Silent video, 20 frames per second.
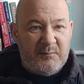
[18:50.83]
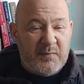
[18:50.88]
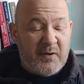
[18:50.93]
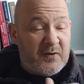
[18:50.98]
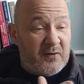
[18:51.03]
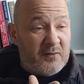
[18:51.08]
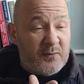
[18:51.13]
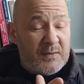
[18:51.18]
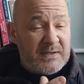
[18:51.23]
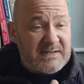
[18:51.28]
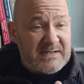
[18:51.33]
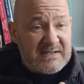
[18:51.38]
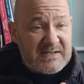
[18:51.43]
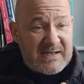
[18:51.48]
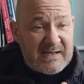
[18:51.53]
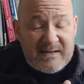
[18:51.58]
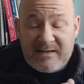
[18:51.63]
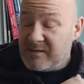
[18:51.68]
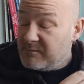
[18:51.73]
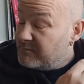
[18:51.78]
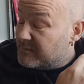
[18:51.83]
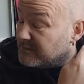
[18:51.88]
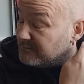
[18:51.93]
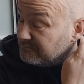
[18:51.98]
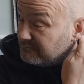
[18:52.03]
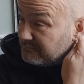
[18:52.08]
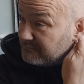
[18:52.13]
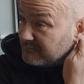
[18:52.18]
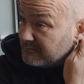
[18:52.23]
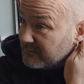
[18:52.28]
But I don't know where to send them.
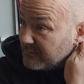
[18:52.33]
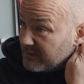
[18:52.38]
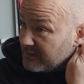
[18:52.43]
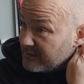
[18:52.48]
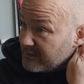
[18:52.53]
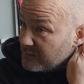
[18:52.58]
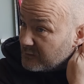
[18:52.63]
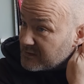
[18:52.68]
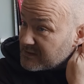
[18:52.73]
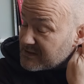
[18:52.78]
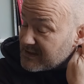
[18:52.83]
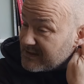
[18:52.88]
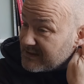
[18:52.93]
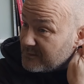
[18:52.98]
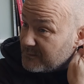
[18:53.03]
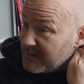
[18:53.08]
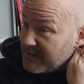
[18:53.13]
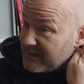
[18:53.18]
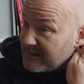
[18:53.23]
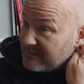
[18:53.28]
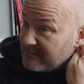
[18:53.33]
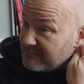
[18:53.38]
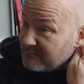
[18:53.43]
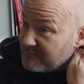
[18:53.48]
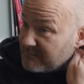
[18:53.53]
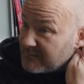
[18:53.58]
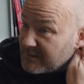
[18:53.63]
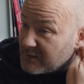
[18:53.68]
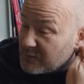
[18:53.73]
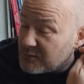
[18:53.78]
Do I send them here?
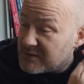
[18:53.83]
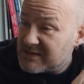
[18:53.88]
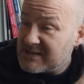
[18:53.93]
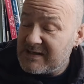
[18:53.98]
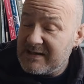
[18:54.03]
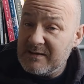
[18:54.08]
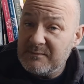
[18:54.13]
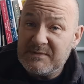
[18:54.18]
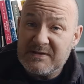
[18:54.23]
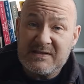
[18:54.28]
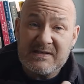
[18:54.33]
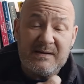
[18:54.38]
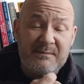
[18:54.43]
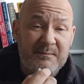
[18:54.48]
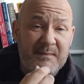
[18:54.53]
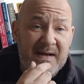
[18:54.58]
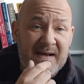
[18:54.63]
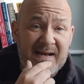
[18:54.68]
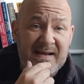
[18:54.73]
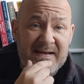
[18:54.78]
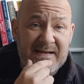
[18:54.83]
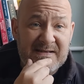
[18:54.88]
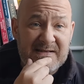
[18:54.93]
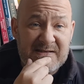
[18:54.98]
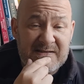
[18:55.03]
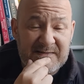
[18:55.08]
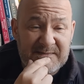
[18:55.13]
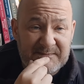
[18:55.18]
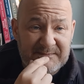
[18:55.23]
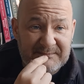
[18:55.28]
Do I send them to St
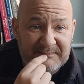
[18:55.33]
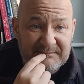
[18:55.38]
Mary's?